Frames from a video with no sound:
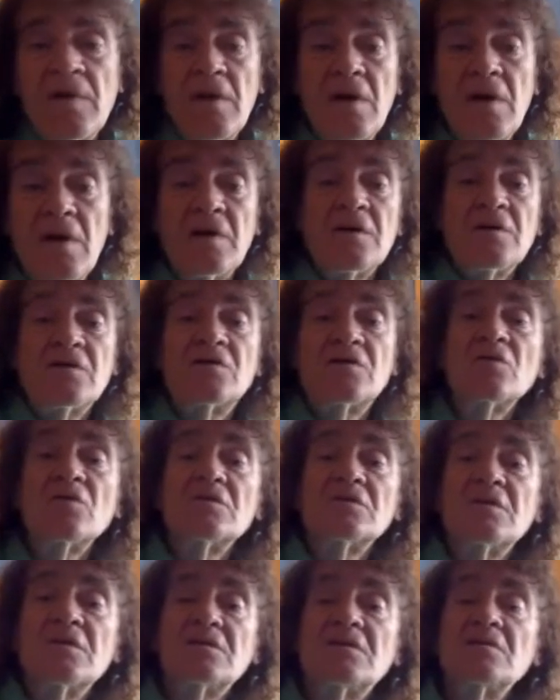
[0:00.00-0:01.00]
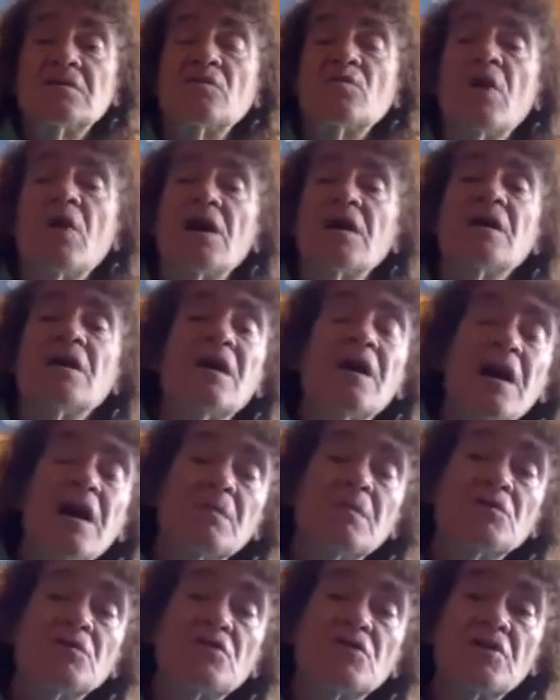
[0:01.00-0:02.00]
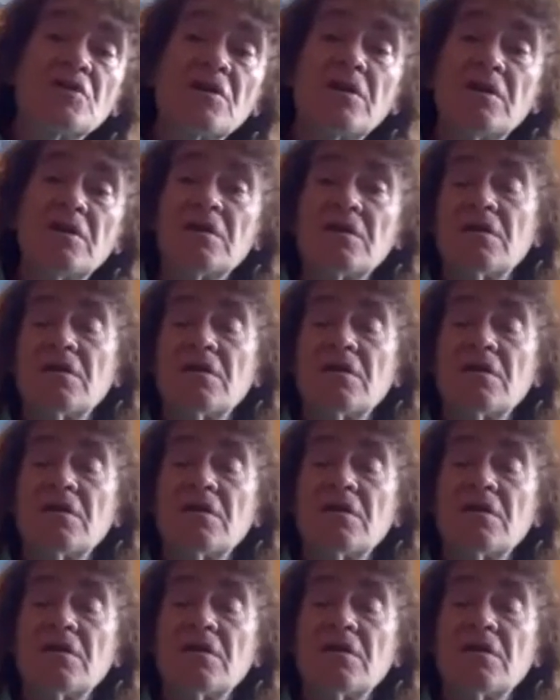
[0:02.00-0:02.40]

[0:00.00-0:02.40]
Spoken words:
So this is why I'm sure